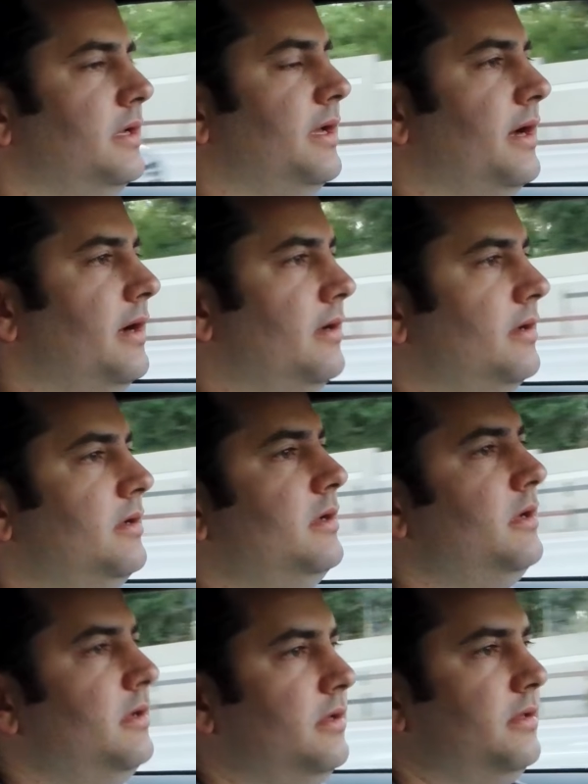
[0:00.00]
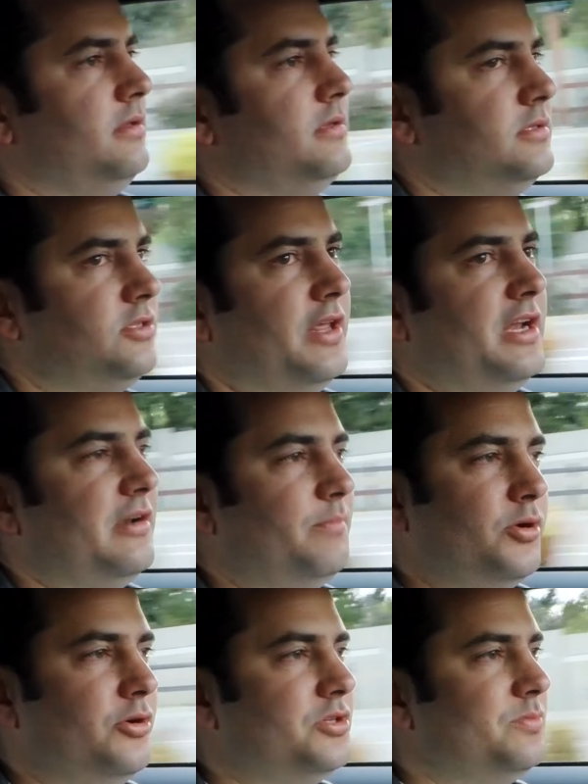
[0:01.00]
yeah, so they didn't
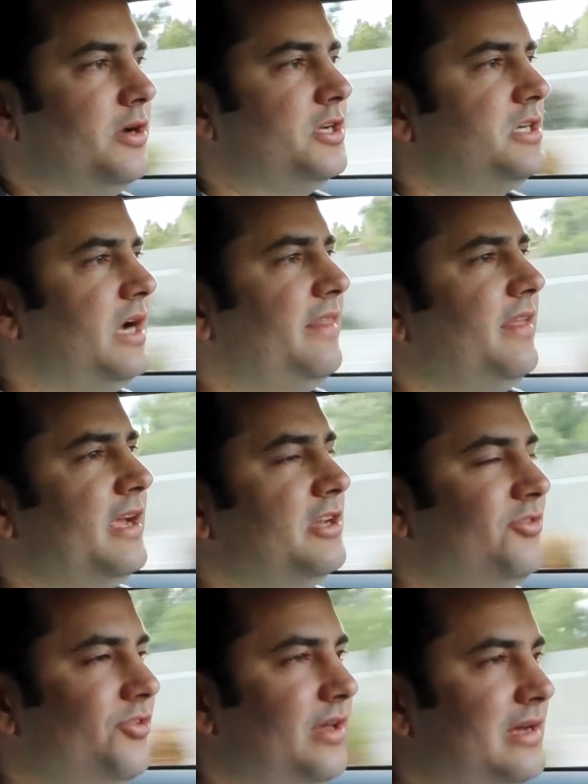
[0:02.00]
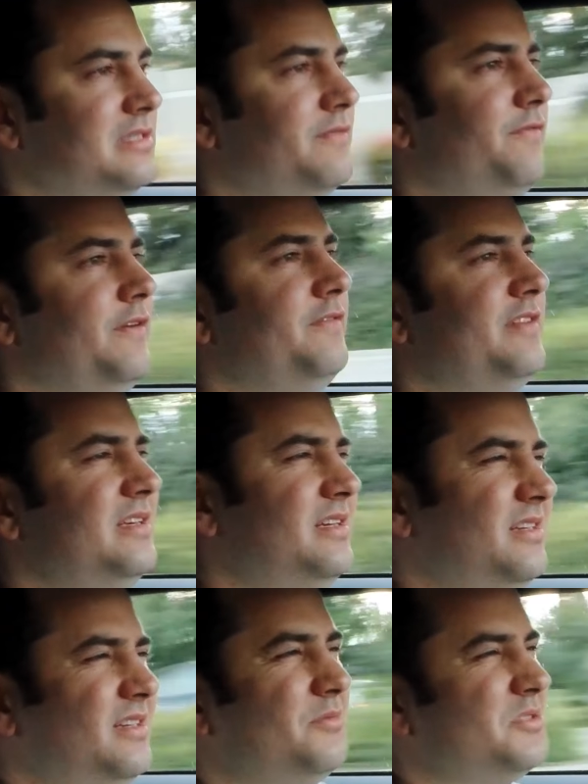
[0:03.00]
produce much. I think in
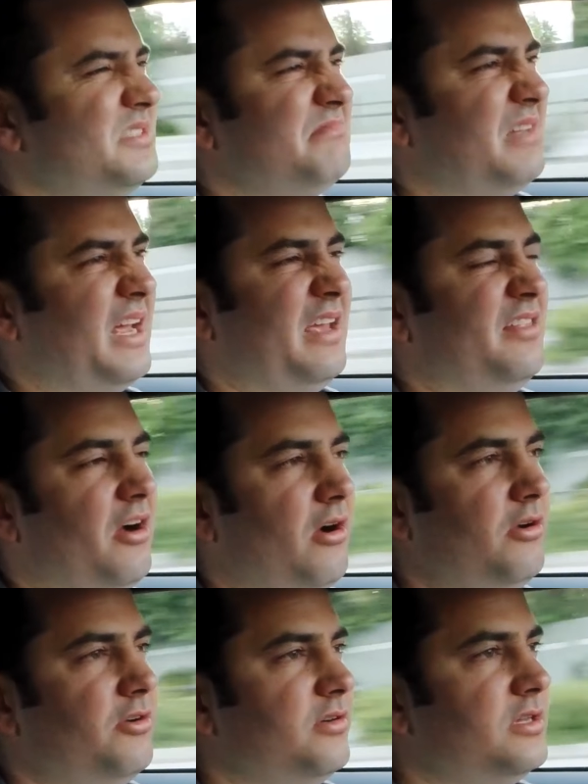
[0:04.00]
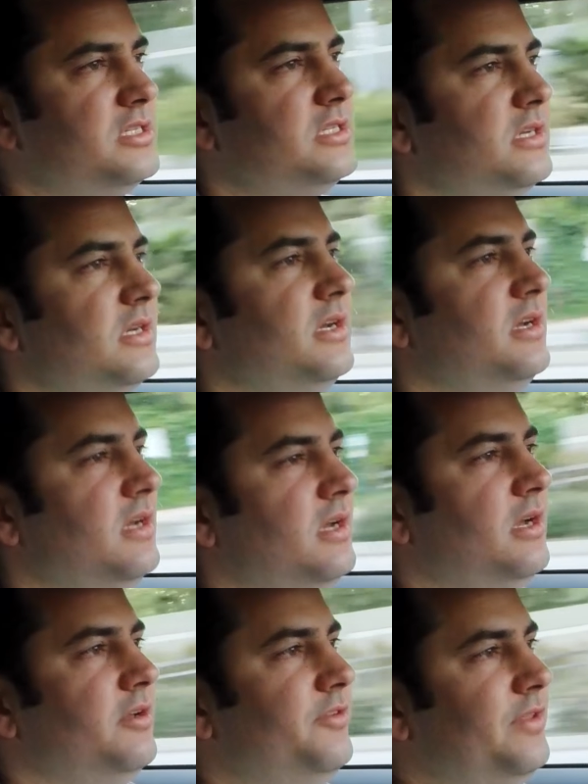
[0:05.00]
2015 it was like in the hundreds,
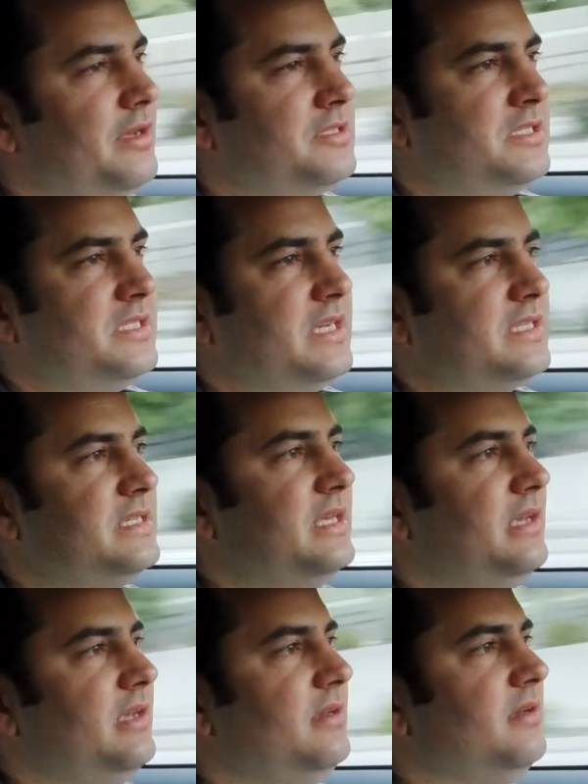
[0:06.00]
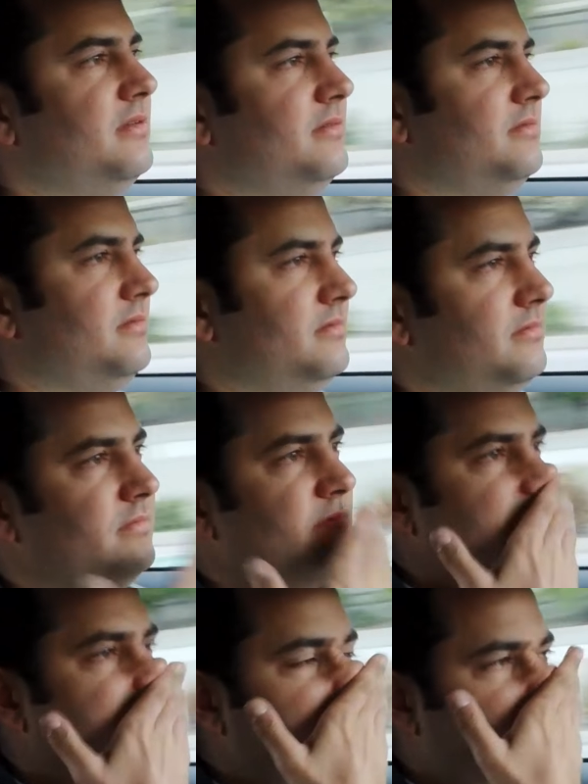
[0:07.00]
2016
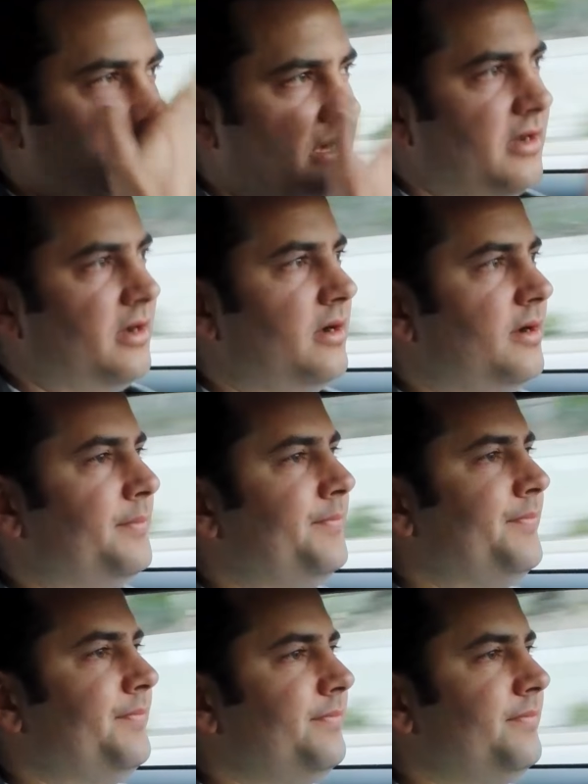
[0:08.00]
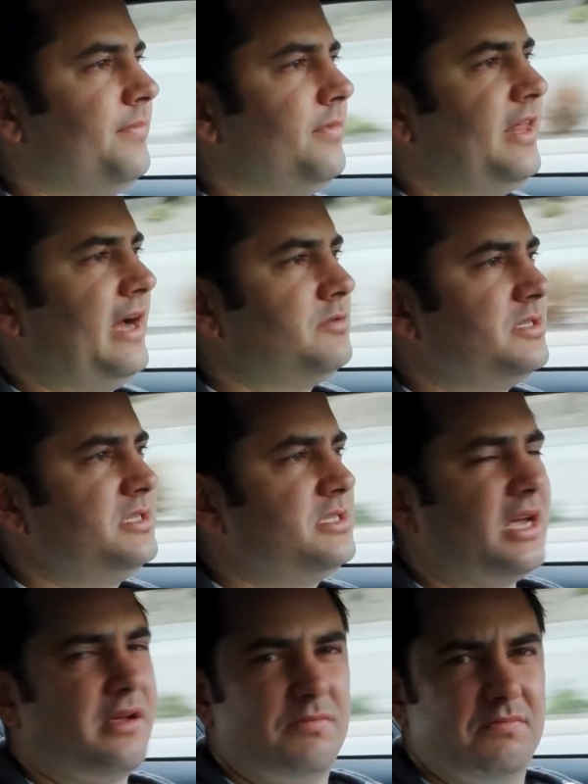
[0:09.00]
in the thousands,
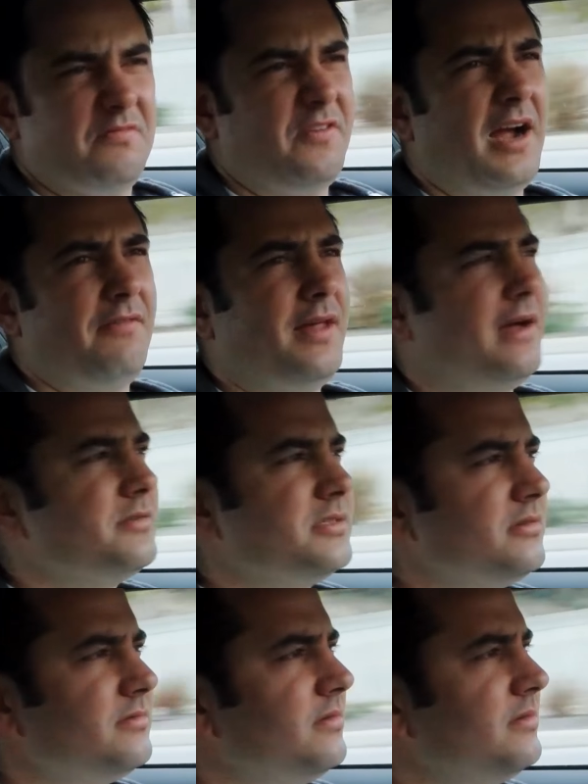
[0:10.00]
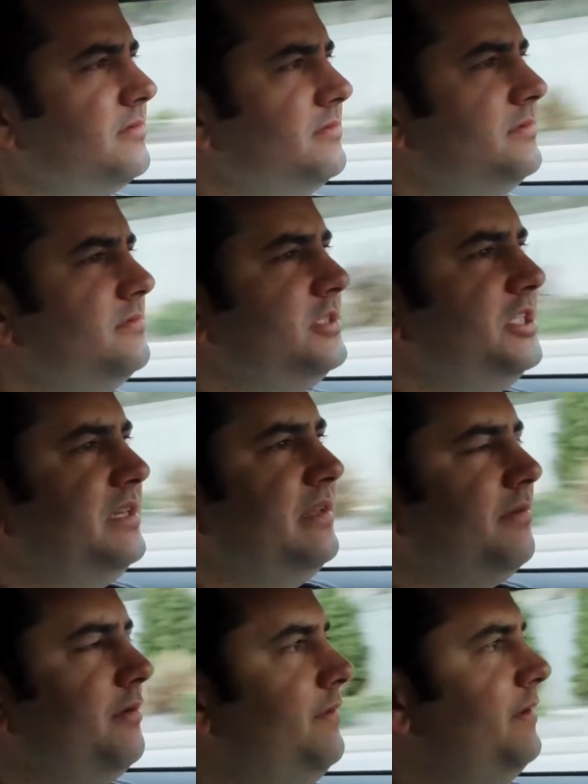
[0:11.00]
like 5,000
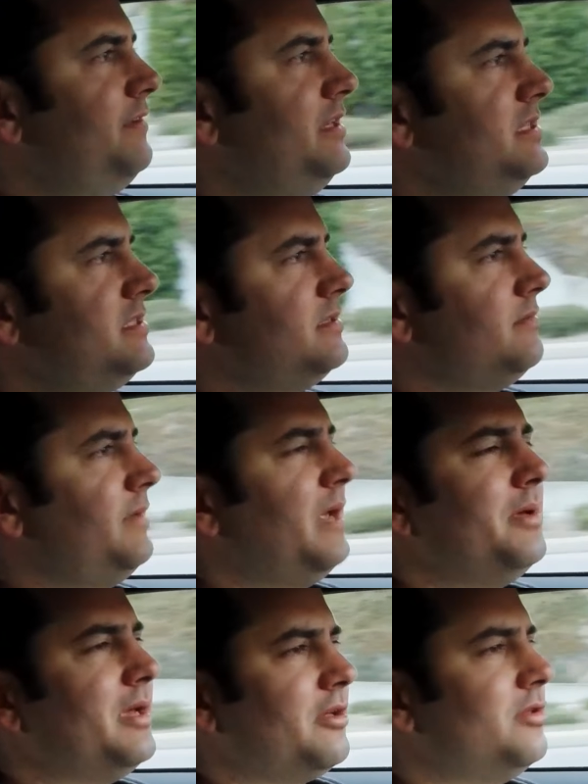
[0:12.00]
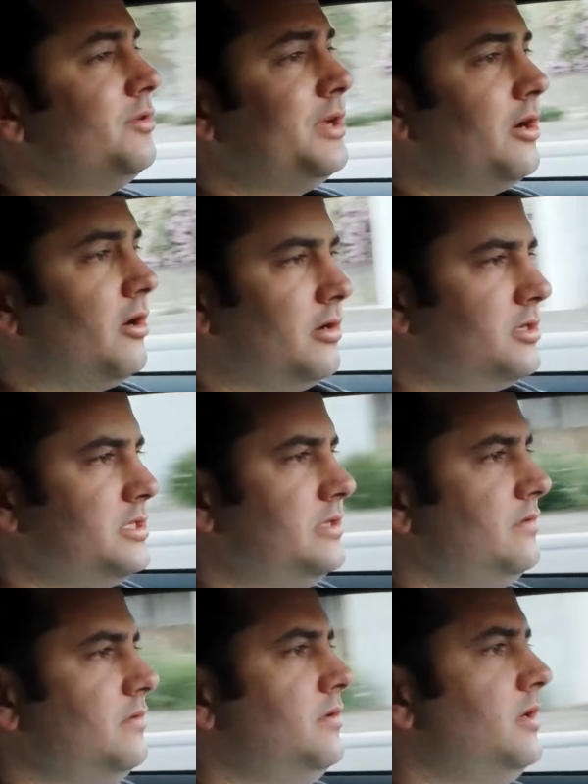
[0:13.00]
GT350s, maybe including ours
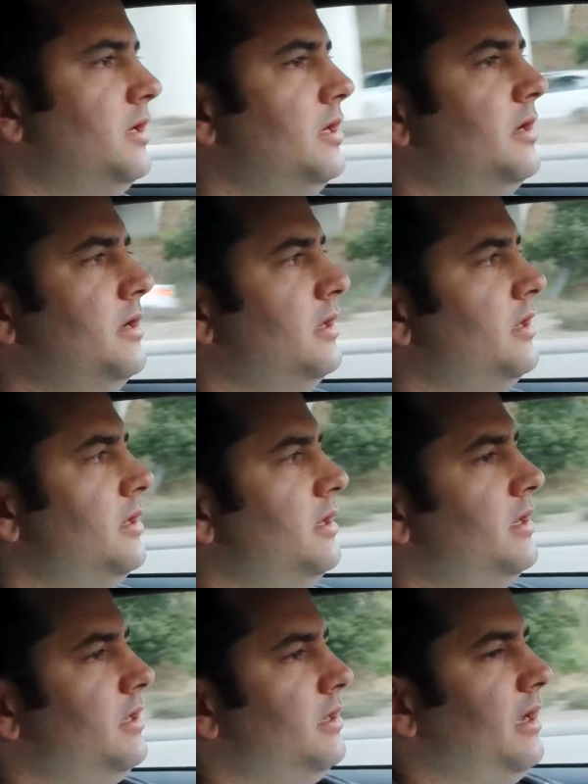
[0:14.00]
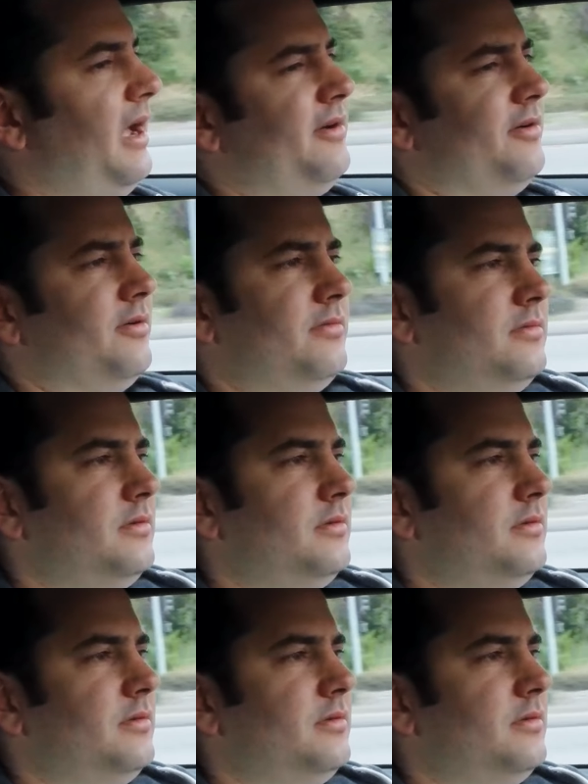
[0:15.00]
too. I don't know.